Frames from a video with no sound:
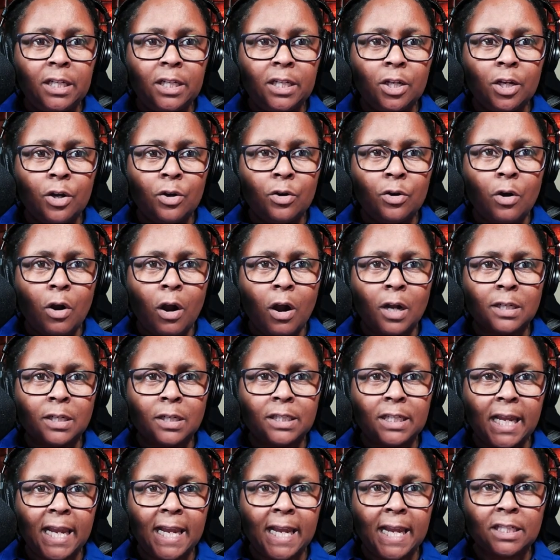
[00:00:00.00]
know our
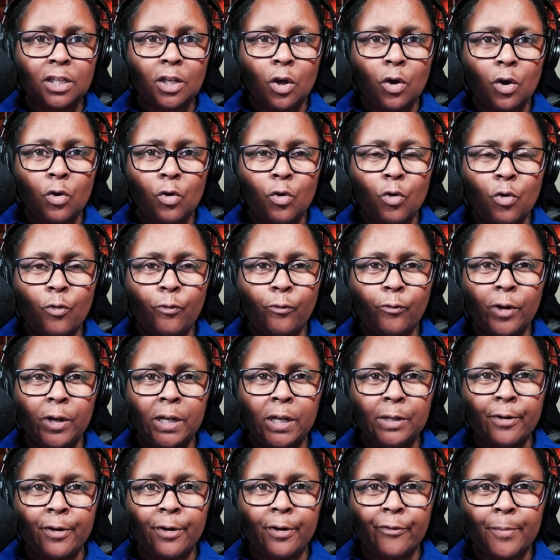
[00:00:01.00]
tanks hold
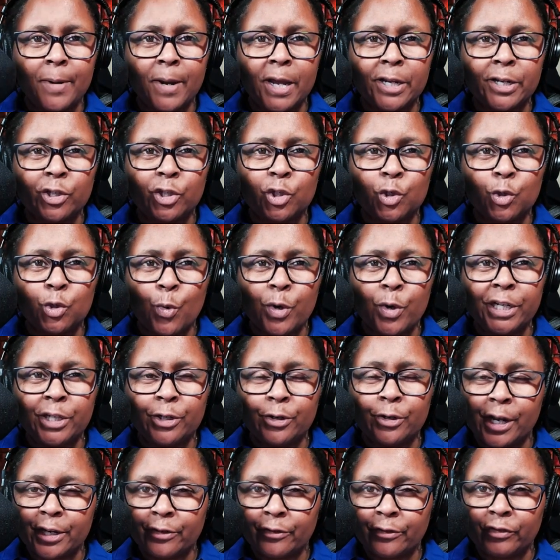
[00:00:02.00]
anywhere from 120 to
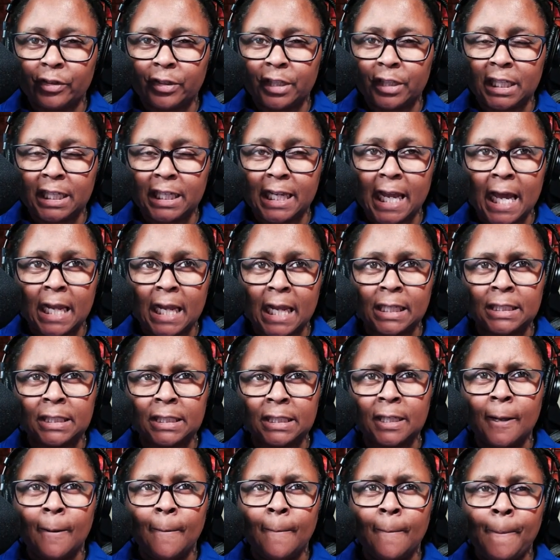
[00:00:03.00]
150 gallons.
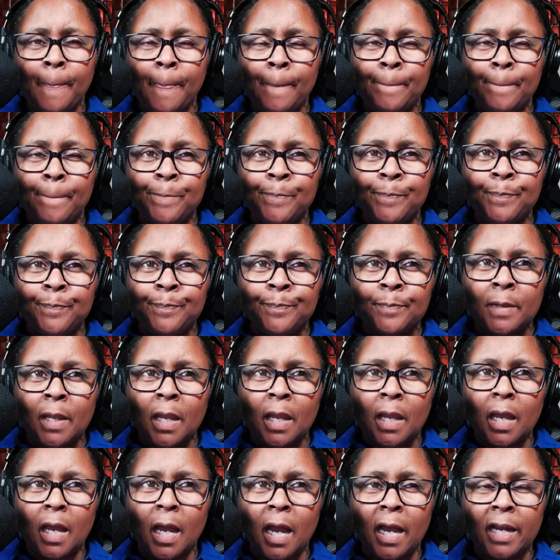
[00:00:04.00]

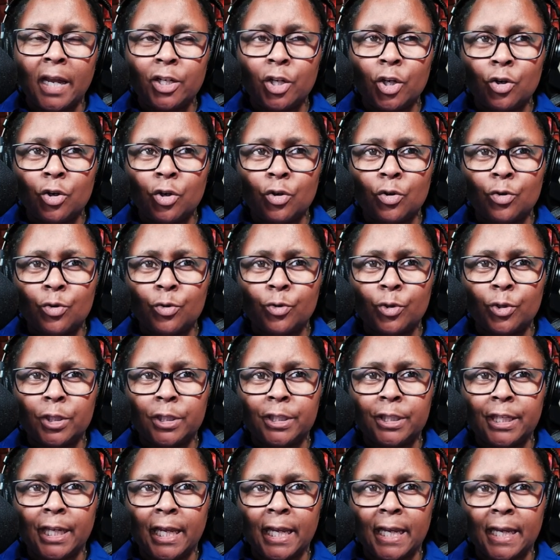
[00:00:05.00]
I know
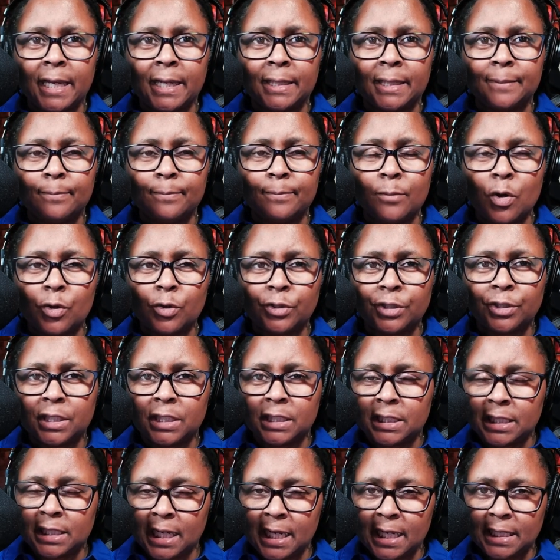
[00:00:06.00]
that most of
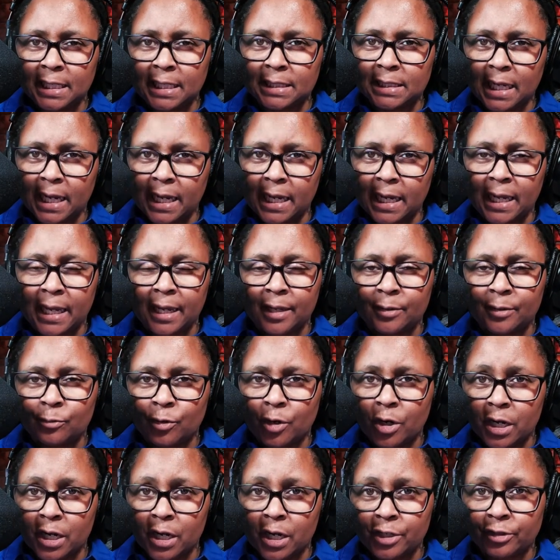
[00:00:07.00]
the tanks I had were
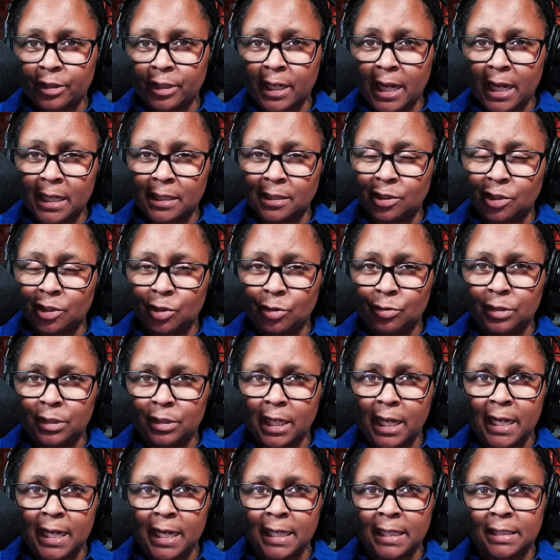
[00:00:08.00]
100 gallons, 2
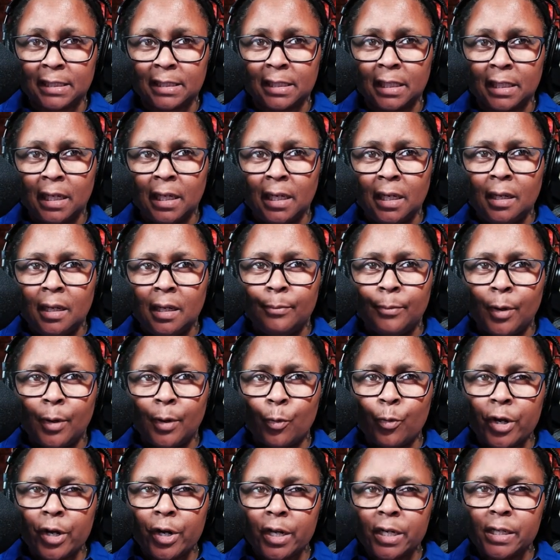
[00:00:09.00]
tanks,
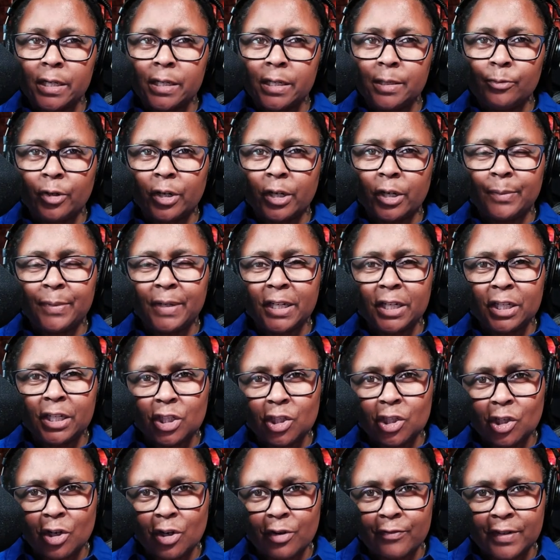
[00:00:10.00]
we're gonna be
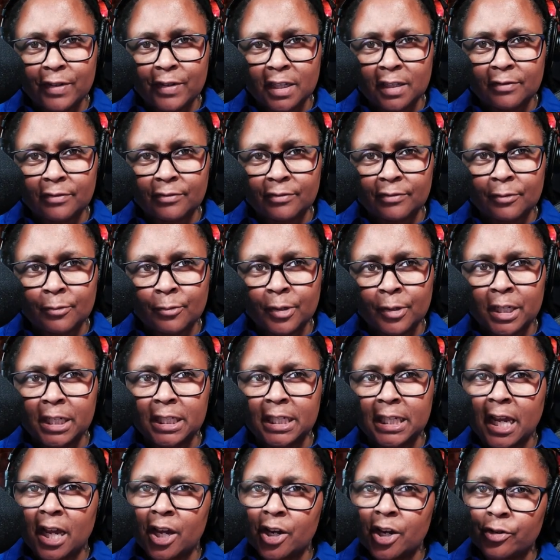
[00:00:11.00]
conservative. We're gonna
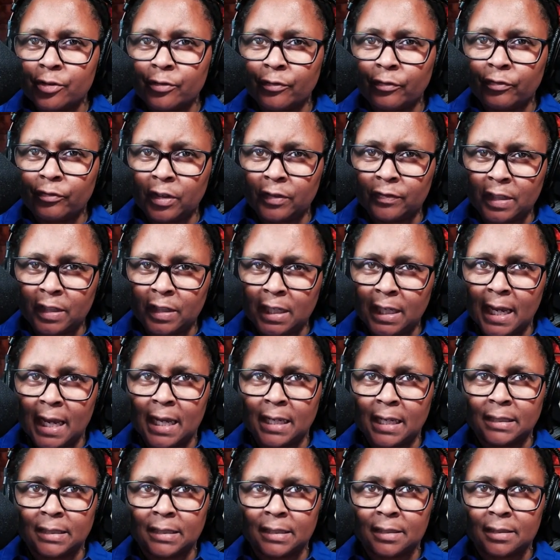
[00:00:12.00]
say 150
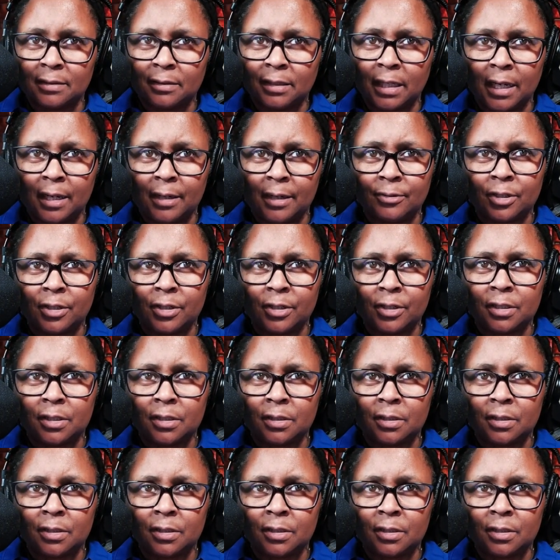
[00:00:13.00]
gallons. Okay, we're gonna